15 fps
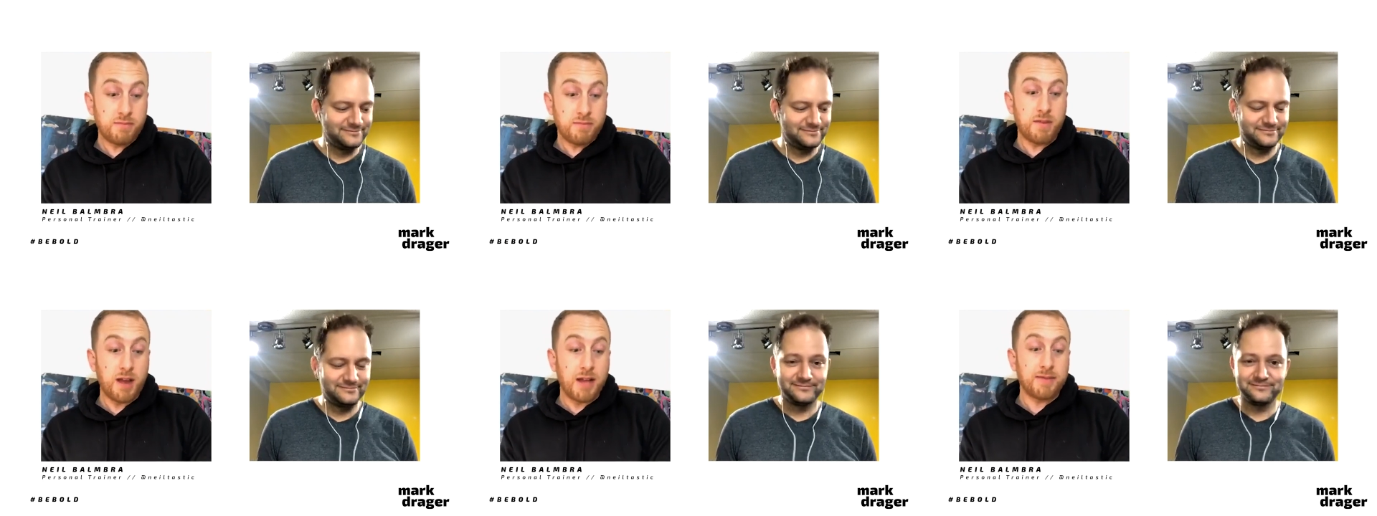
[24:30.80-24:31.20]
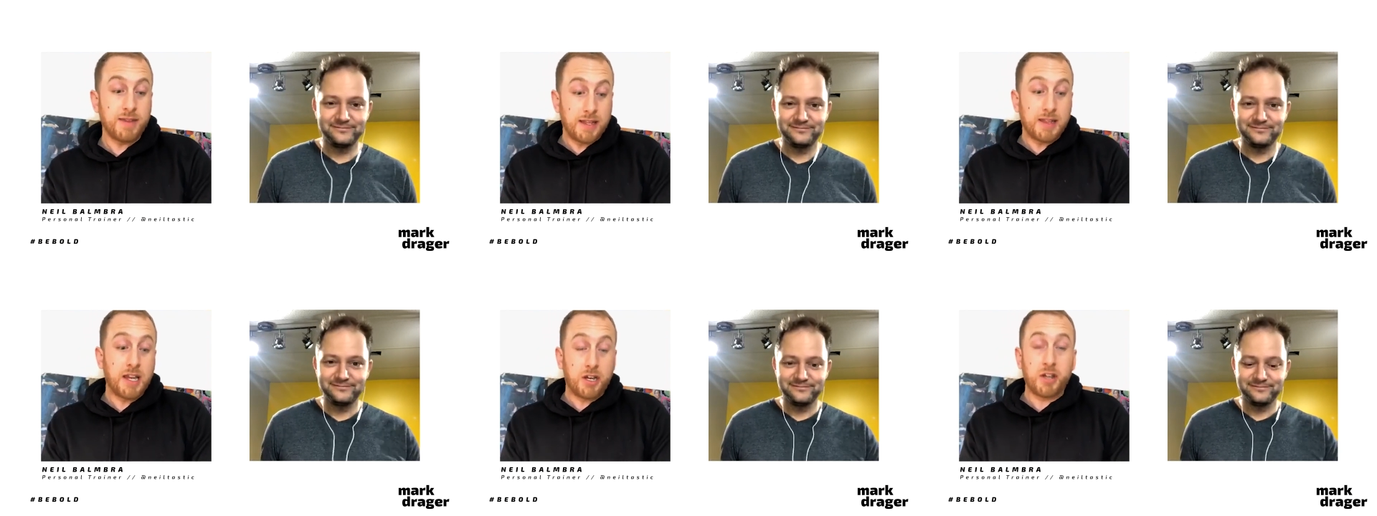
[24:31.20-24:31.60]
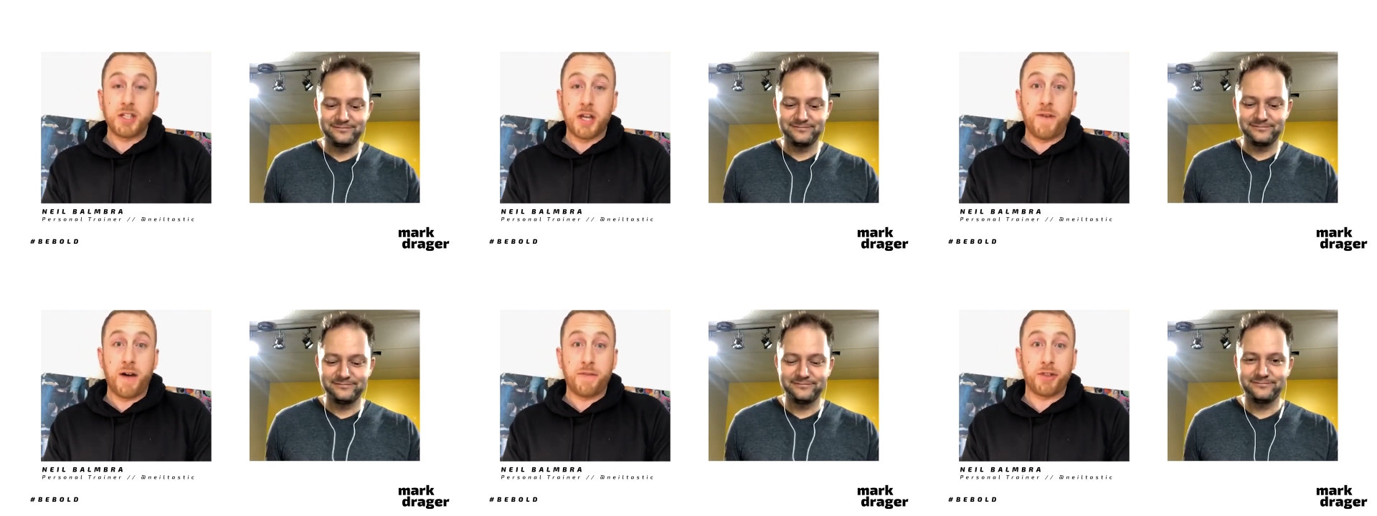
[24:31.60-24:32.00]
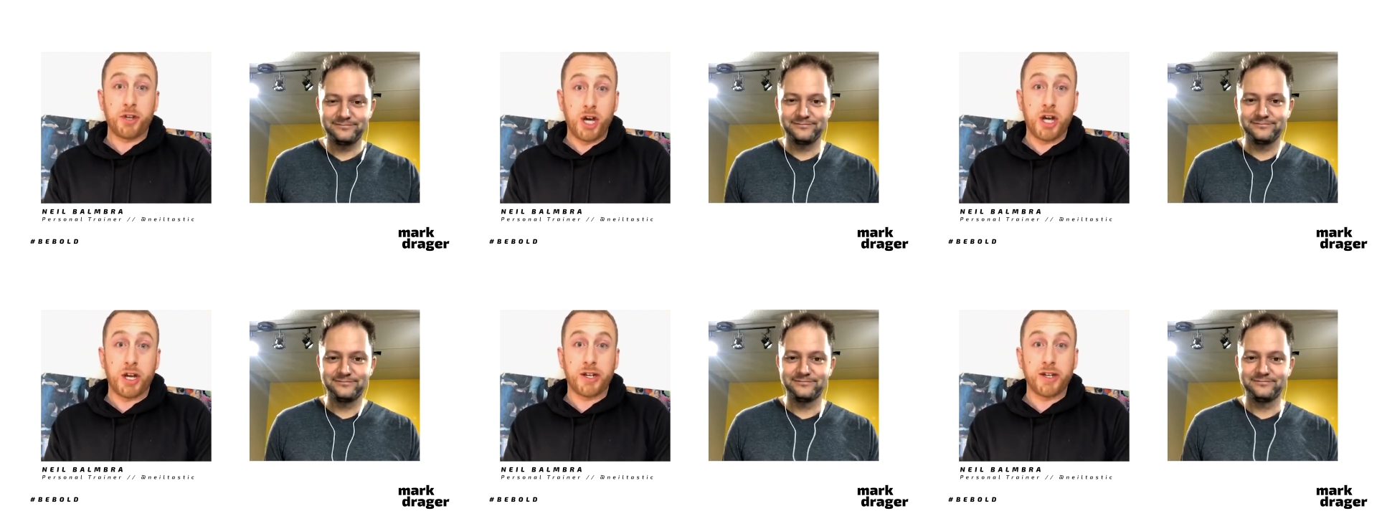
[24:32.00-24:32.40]
Speaker 1: uh, like letting yourself off the
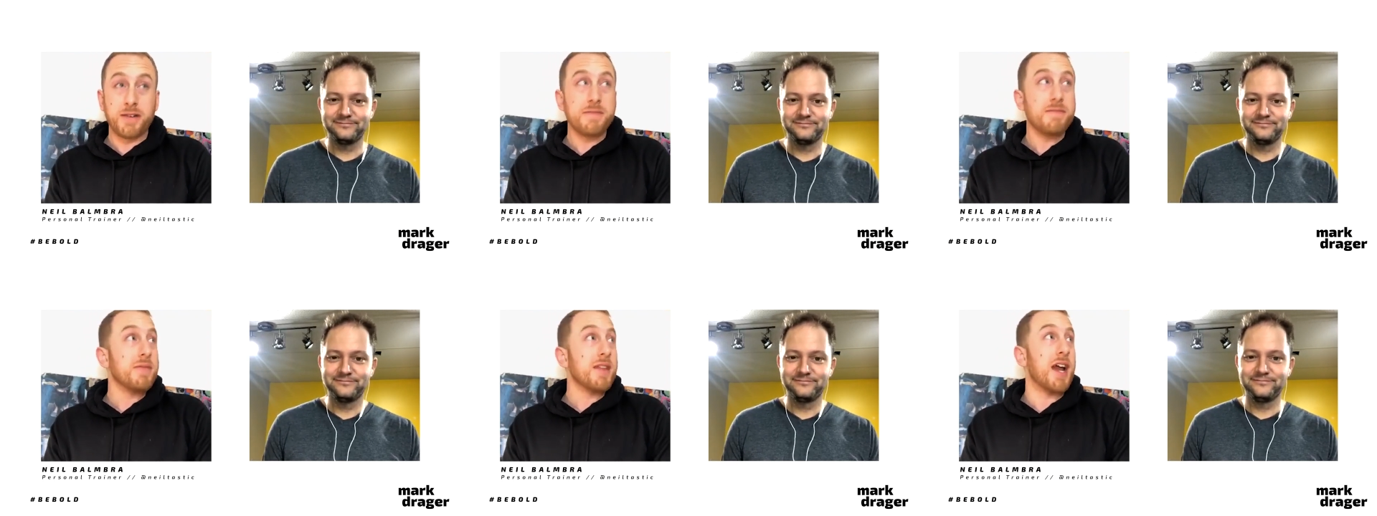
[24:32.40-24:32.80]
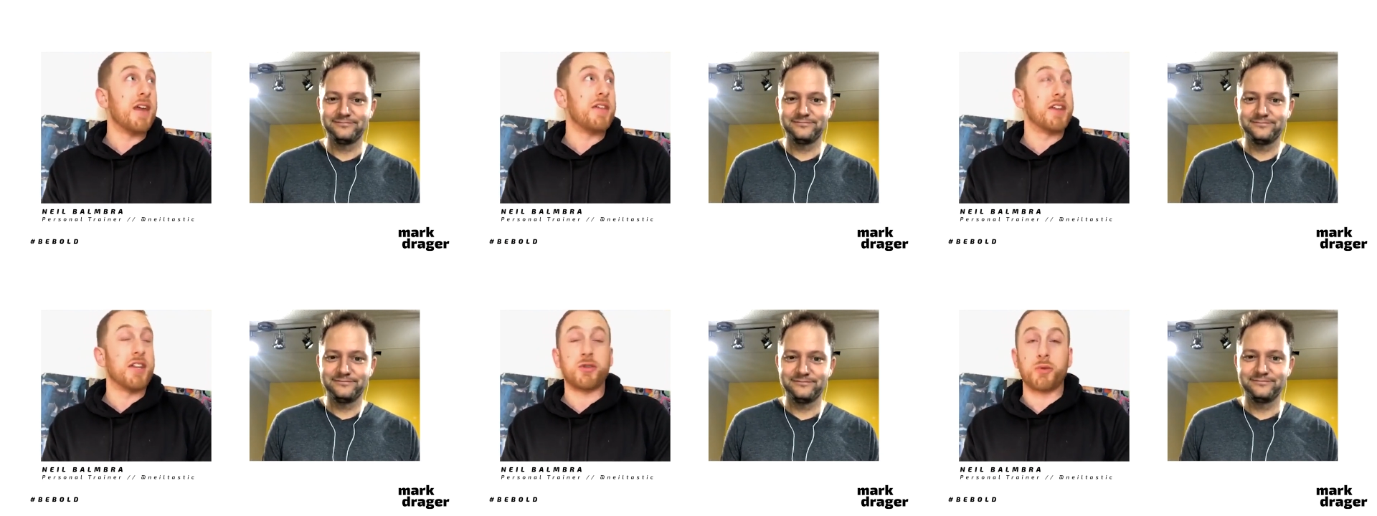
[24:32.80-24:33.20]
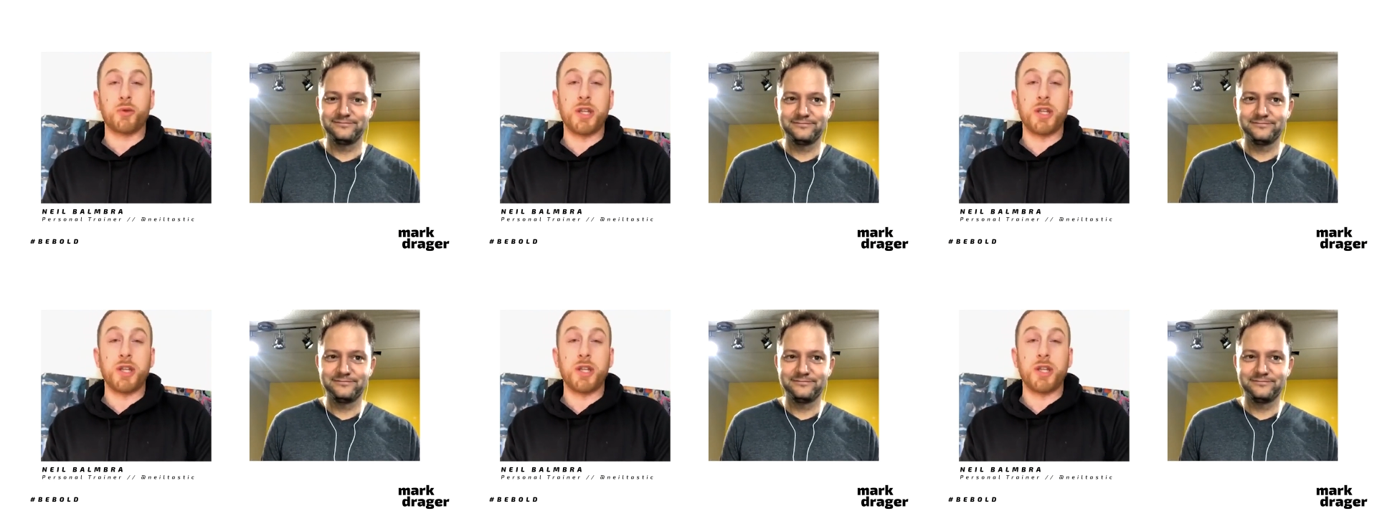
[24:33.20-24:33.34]
hook. I think that's really